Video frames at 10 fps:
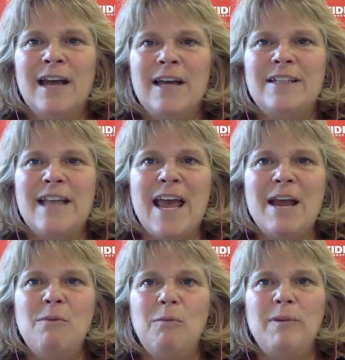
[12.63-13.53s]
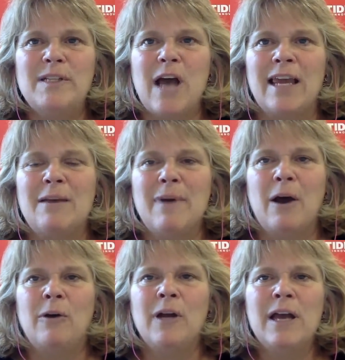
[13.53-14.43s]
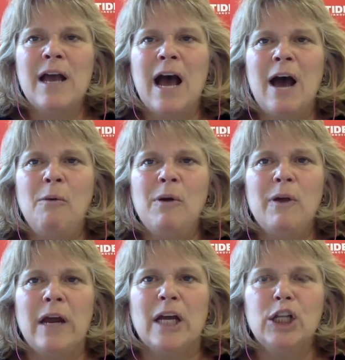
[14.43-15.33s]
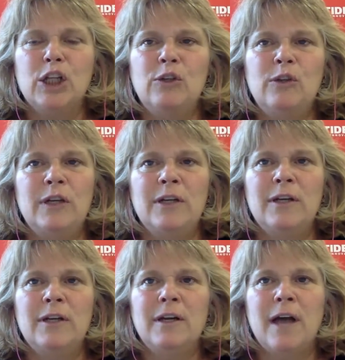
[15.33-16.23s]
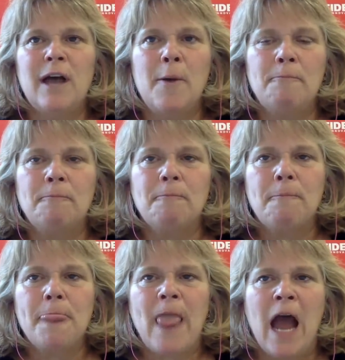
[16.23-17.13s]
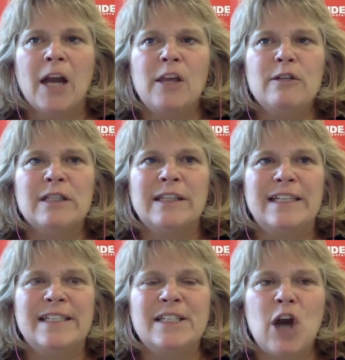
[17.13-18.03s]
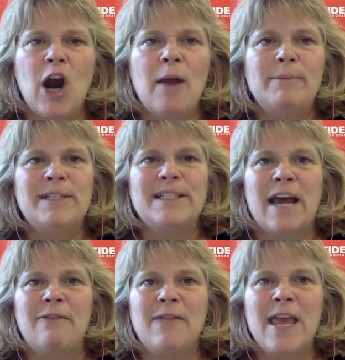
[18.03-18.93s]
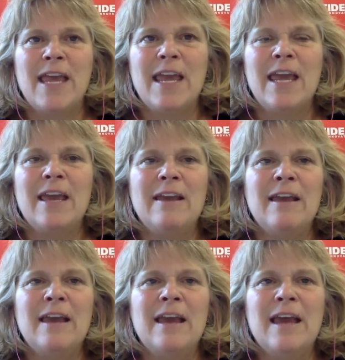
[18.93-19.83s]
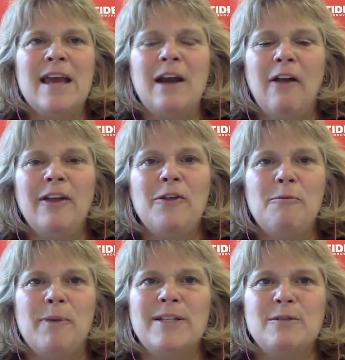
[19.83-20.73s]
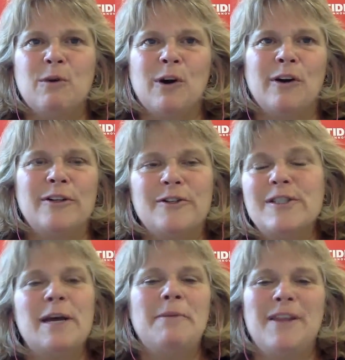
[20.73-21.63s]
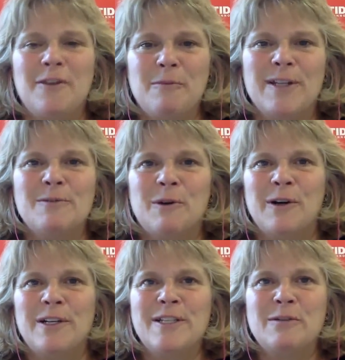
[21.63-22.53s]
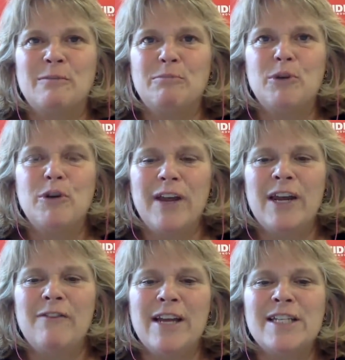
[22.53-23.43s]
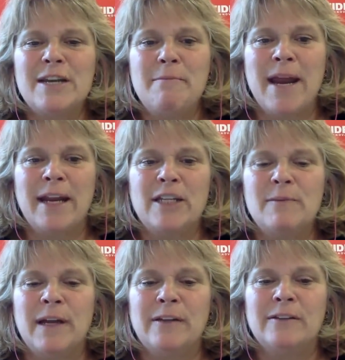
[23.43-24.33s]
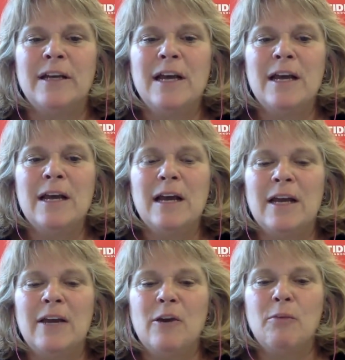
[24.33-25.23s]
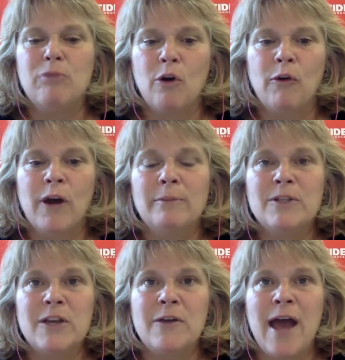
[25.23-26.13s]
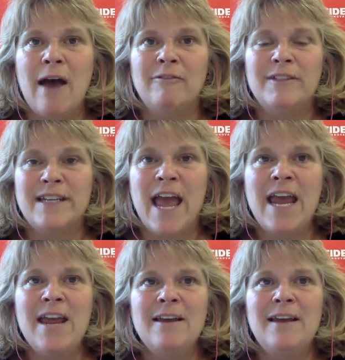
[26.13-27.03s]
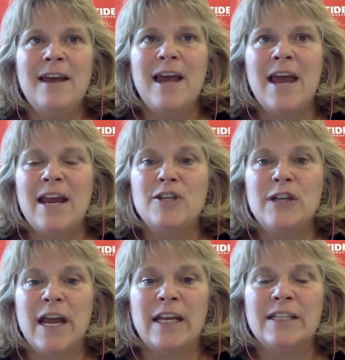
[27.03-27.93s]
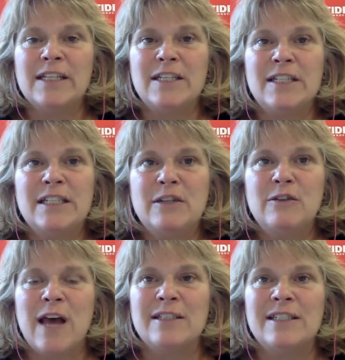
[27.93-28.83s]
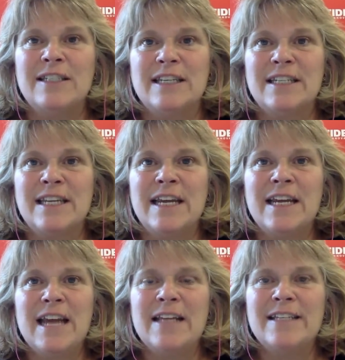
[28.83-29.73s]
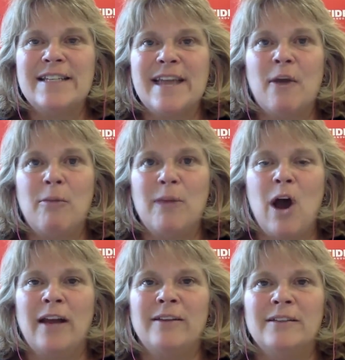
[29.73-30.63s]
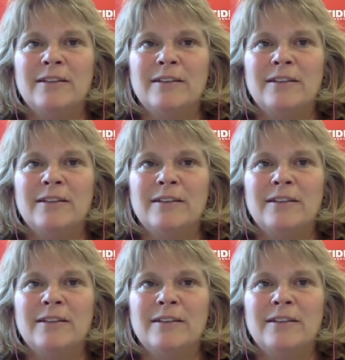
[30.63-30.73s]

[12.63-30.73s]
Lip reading: And today we'll be talking about how we include how to use lean startup, design thinking, and all the other buzzwords, or some of the other buzzwords, to improve innovation management in your programs that you have today and as you get into 2016 and scale beyond.